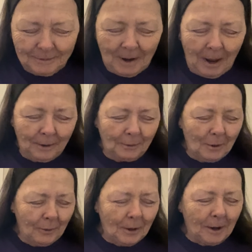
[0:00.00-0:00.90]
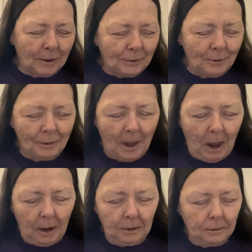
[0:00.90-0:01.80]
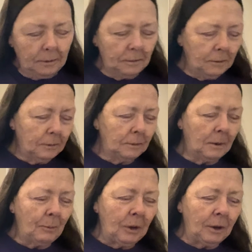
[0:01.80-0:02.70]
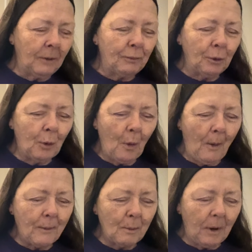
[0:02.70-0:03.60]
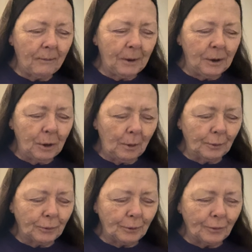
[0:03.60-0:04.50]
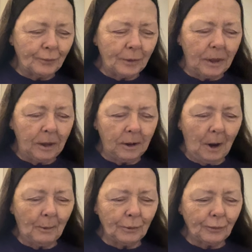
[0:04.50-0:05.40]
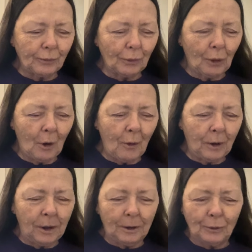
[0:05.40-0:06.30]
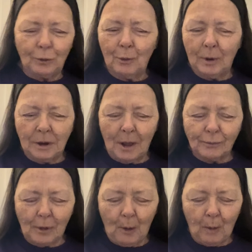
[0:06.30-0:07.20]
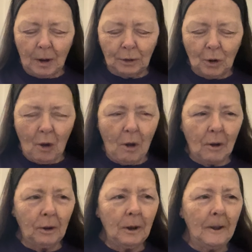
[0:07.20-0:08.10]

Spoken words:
I don't know that I can do that. I mean, if you go over my videos, you'll see I was learning and doing as I went along.